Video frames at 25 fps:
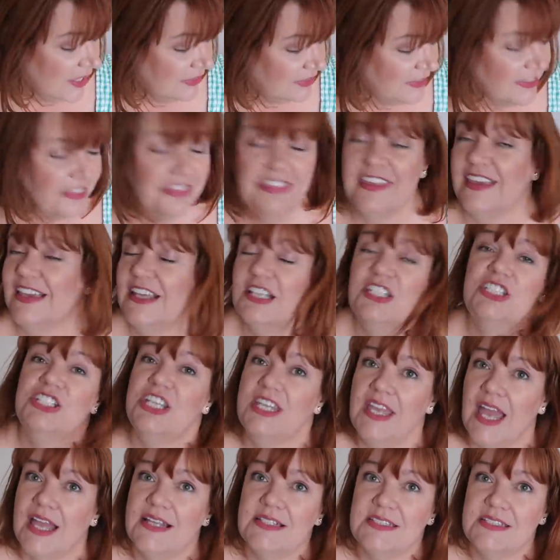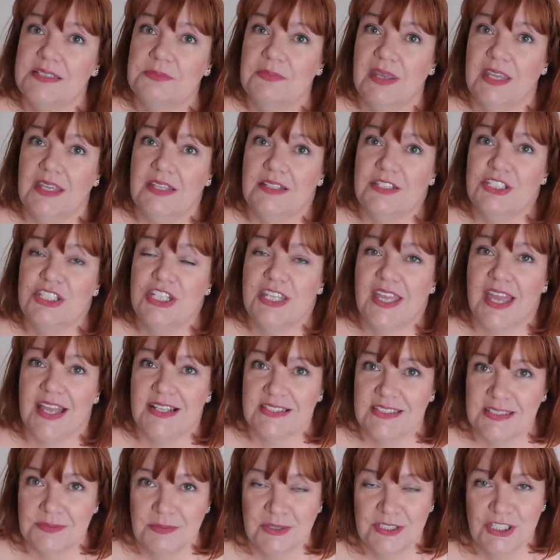The thing is, she gets me. She
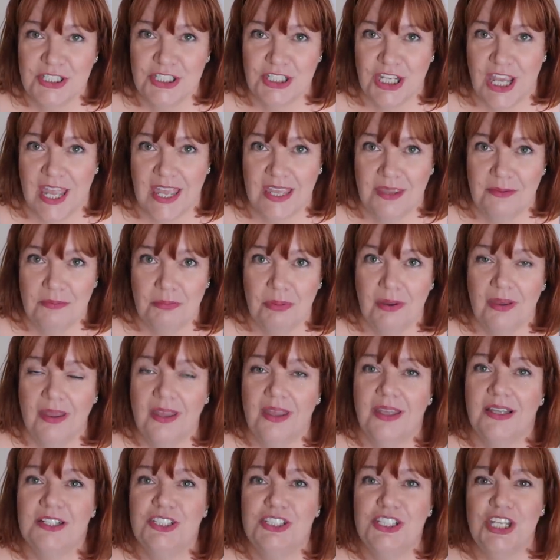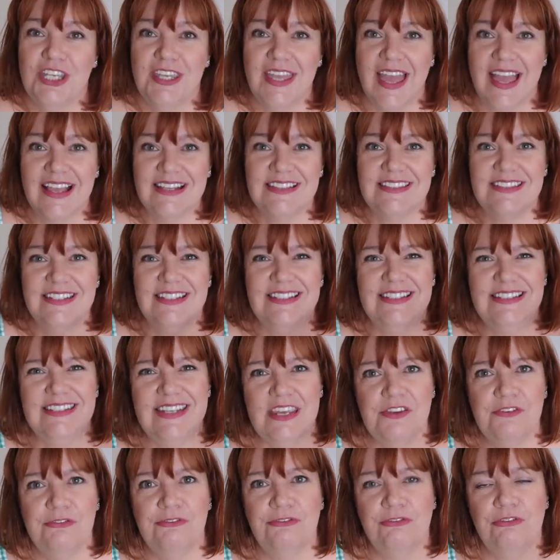gets my shape. She gets that
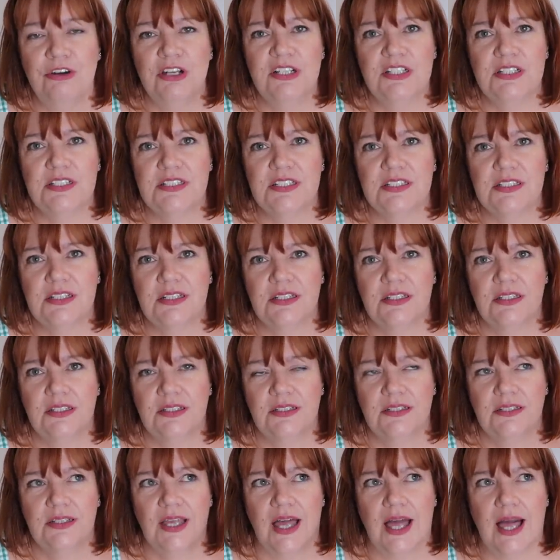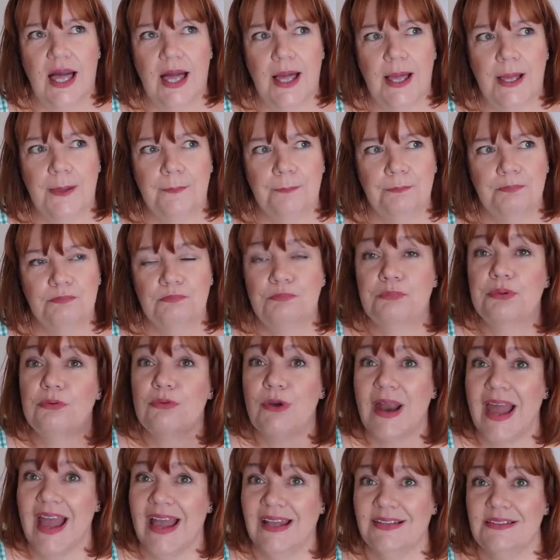different
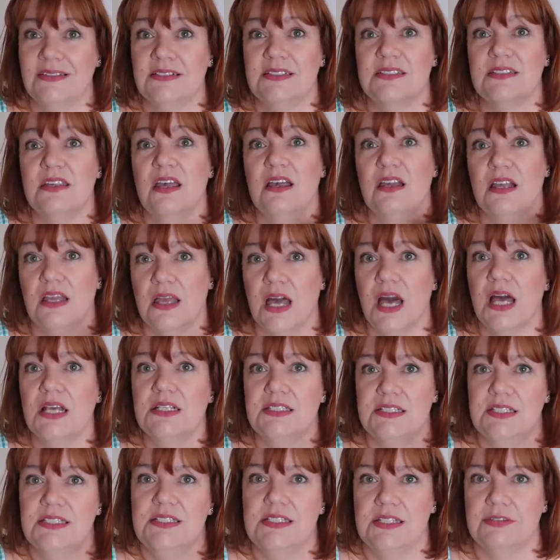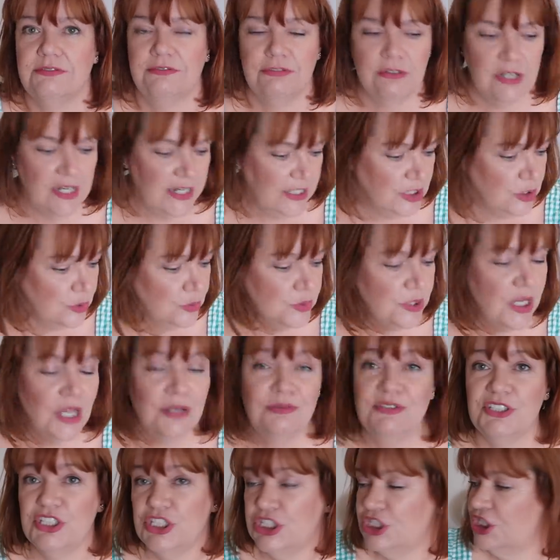brands cut differently. You
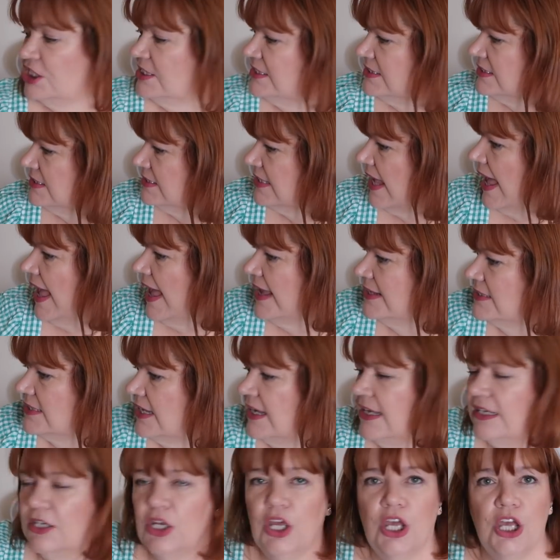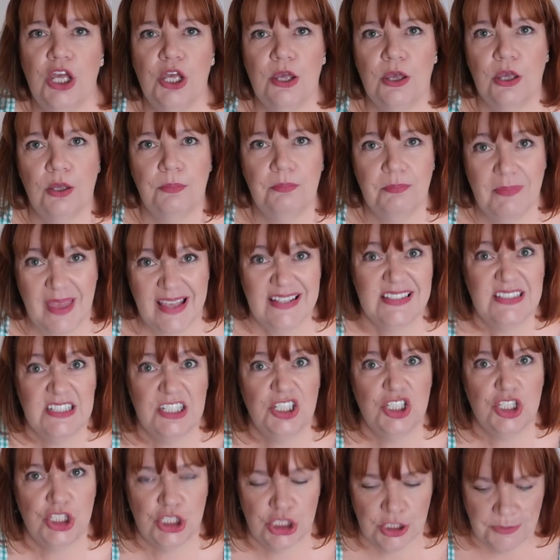notice she said in her
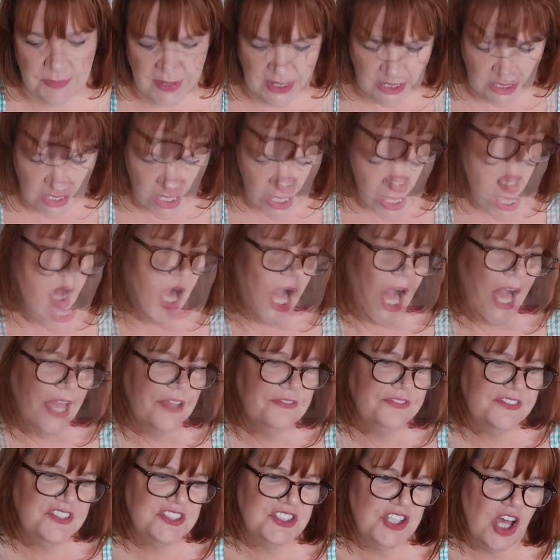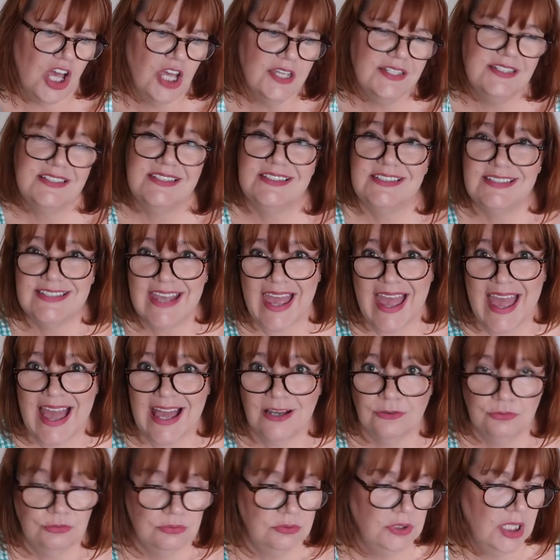message to me, I have sized
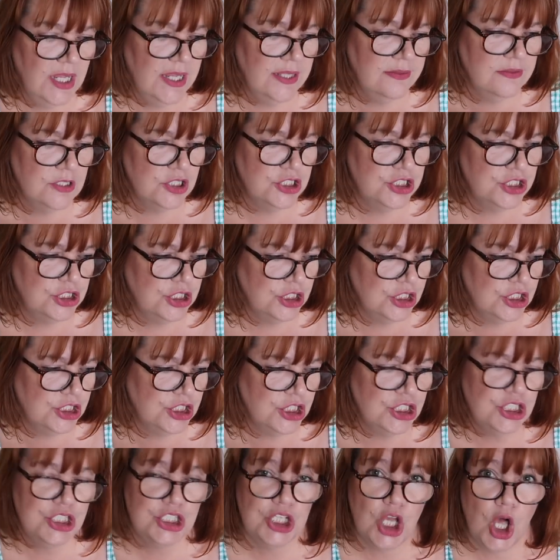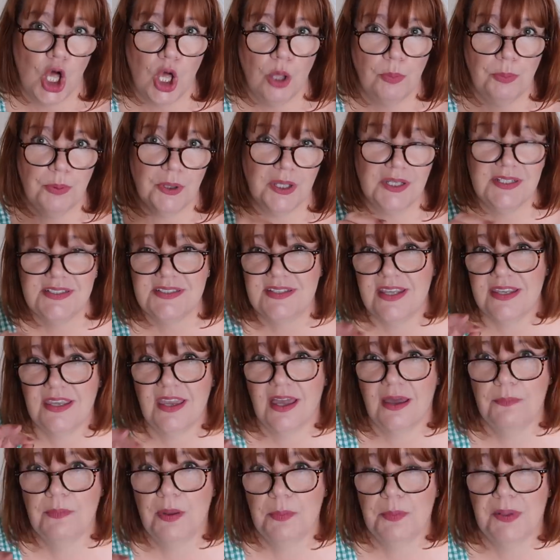down in the shirt and top as they
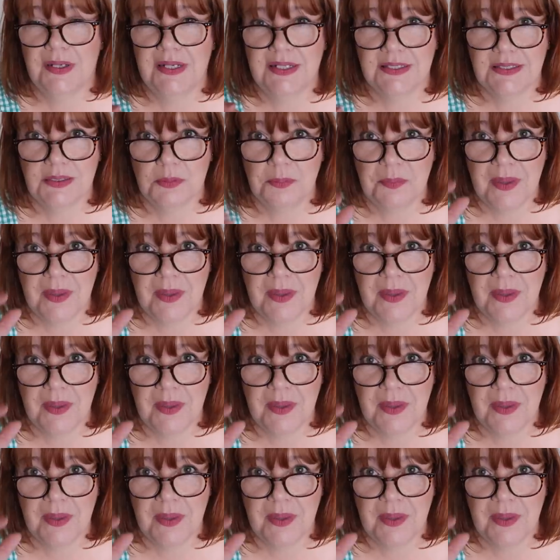come up a little